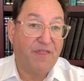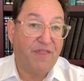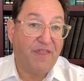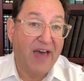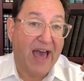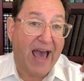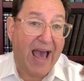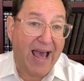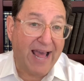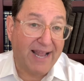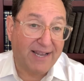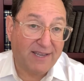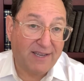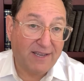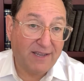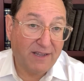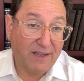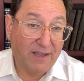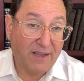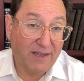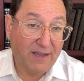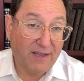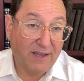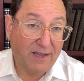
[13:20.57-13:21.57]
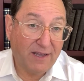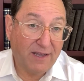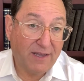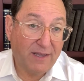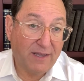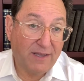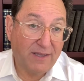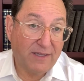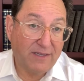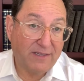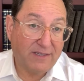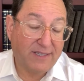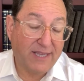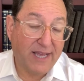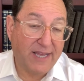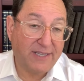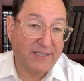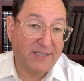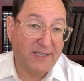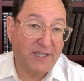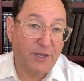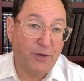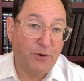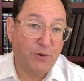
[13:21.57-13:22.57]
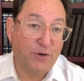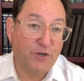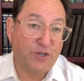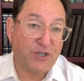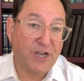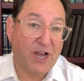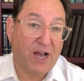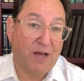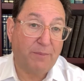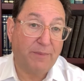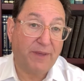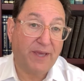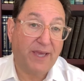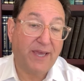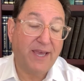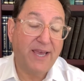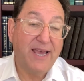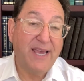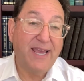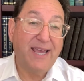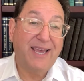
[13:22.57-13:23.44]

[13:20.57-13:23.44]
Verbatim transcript: That says the Yerushalmi,